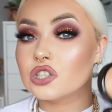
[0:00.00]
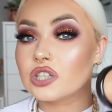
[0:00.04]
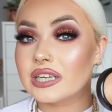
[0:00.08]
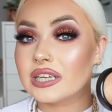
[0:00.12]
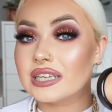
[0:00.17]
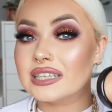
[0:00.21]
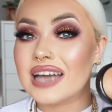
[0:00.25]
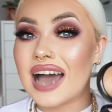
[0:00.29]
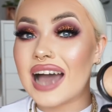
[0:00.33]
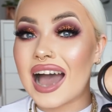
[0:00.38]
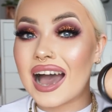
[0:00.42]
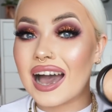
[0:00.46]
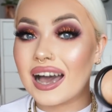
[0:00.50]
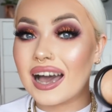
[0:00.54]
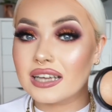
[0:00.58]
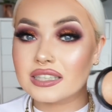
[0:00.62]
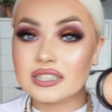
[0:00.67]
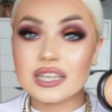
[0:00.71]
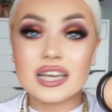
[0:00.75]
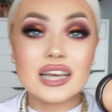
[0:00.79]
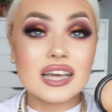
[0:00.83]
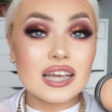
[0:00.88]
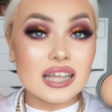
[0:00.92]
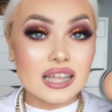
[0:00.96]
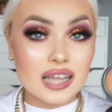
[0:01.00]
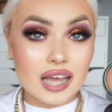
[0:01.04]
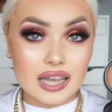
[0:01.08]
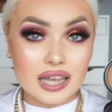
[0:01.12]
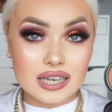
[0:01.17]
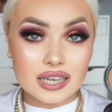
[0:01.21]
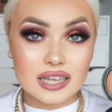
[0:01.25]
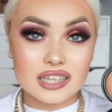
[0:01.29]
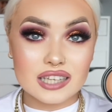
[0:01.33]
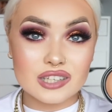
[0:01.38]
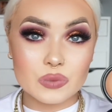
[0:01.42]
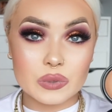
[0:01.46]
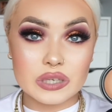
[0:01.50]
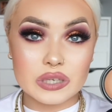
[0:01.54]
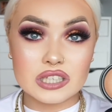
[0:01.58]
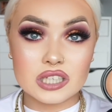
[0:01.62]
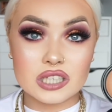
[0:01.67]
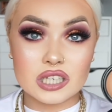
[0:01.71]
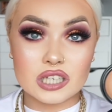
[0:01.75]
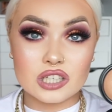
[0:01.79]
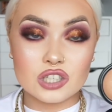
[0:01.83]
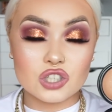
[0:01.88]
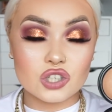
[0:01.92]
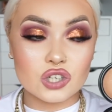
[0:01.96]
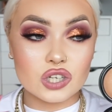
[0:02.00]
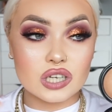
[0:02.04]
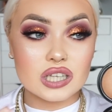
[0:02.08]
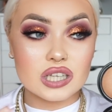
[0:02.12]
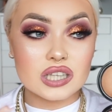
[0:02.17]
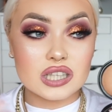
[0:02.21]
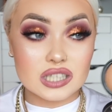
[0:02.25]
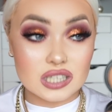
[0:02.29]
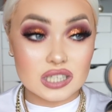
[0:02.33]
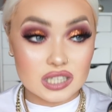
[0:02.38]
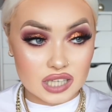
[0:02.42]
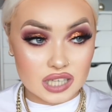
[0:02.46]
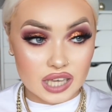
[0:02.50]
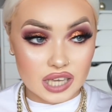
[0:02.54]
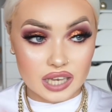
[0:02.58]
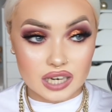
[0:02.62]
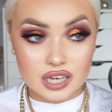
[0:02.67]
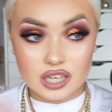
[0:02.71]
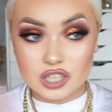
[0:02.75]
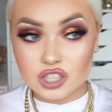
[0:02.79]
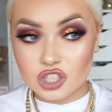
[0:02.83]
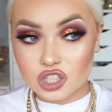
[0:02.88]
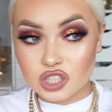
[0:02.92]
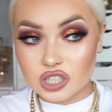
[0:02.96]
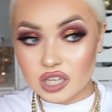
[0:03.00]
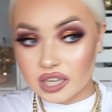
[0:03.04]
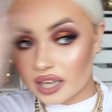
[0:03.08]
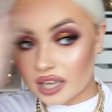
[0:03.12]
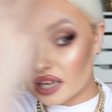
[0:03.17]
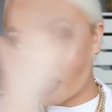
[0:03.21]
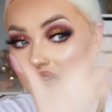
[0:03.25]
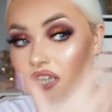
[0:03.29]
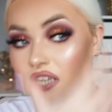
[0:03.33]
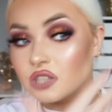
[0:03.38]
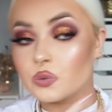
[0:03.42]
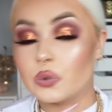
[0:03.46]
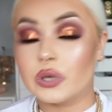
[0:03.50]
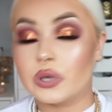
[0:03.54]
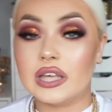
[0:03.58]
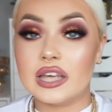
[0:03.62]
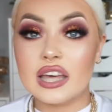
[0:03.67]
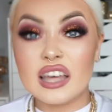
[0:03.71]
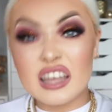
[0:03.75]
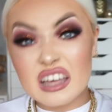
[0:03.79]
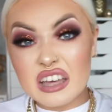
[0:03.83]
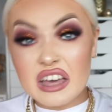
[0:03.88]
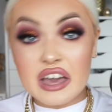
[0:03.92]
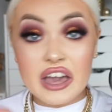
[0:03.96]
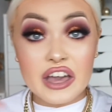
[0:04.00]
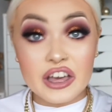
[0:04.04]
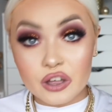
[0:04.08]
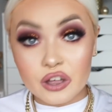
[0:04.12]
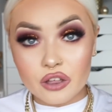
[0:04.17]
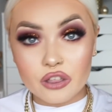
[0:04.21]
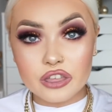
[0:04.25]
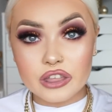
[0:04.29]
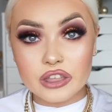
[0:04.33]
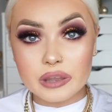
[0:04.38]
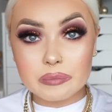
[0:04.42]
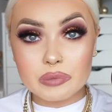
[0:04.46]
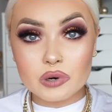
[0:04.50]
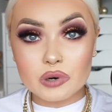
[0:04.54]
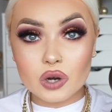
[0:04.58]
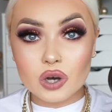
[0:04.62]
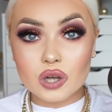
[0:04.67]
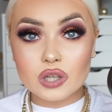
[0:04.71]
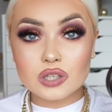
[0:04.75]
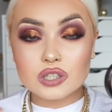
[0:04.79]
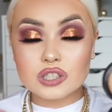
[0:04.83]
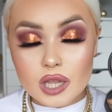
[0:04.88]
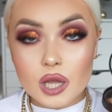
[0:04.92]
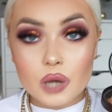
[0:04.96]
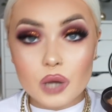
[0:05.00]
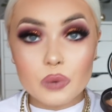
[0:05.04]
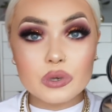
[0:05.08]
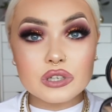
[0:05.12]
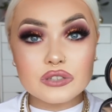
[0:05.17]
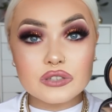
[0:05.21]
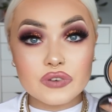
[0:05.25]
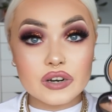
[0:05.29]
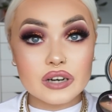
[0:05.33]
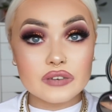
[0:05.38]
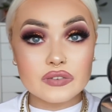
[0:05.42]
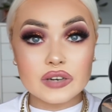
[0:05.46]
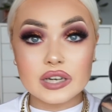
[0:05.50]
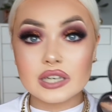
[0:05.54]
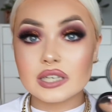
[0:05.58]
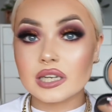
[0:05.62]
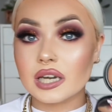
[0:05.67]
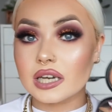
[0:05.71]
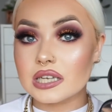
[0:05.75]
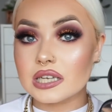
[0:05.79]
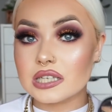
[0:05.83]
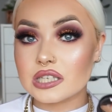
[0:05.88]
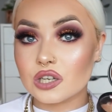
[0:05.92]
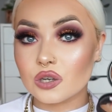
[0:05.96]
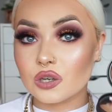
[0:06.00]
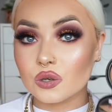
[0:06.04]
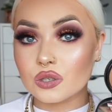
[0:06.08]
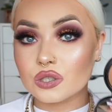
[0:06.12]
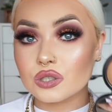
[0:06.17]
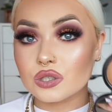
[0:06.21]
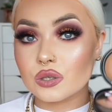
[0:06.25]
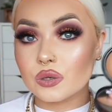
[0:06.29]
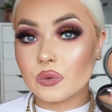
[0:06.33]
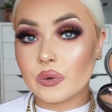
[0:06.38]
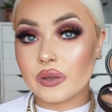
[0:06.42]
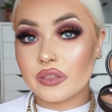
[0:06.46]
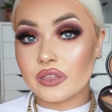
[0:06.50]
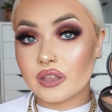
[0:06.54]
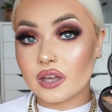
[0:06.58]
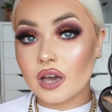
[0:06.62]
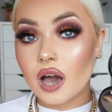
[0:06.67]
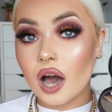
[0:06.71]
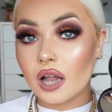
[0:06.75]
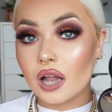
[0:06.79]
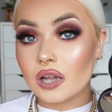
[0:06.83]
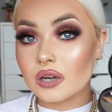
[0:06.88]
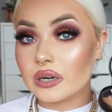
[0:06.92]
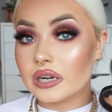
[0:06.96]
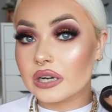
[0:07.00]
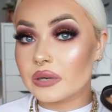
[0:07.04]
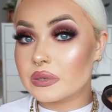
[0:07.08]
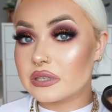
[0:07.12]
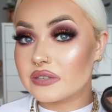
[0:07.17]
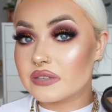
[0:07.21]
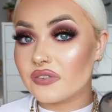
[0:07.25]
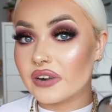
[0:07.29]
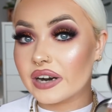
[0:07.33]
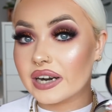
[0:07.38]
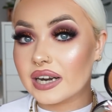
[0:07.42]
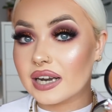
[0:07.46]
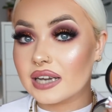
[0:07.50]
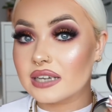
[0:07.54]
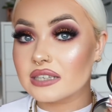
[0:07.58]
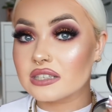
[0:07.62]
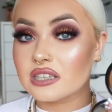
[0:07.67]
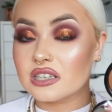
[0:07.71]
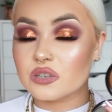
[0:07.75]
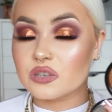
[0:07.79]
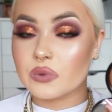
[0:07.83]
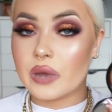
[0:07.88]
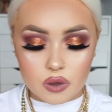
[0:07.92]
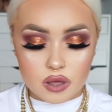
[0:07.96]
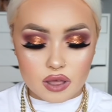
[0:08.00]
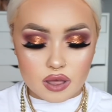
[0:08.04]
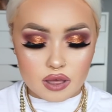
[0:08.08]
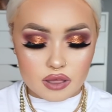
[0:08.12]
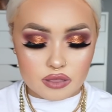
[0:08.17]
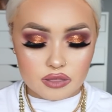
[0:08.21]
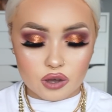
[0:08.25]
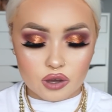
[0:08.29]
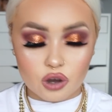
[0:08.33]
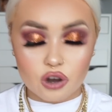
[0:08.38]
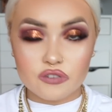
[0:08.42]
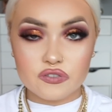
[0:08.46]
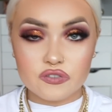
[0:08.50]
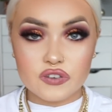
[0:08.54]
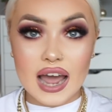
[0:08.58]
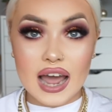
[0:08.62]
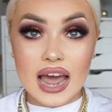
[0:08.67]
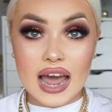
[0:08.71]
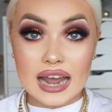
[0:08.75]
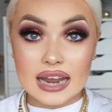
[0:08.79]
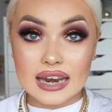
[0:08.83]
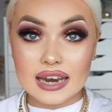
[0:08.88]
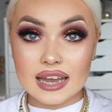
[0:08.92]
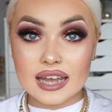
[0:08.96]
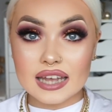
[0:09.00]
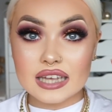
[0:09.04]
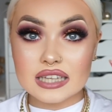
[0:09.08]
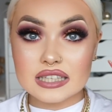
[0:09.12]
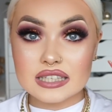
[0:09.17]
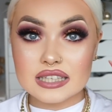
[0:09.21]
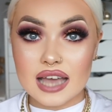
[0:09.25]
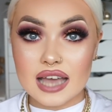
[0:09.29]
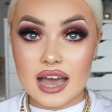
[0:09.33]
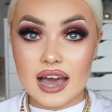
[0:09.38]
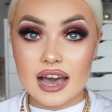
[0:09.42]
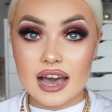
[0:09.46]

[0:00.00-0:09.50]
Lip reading: did add a nice wee sheen to the skin, just like a nice wee healthy bronze. It was very, very nice, and also with the color it was very nice as well. The Ofra Highlight,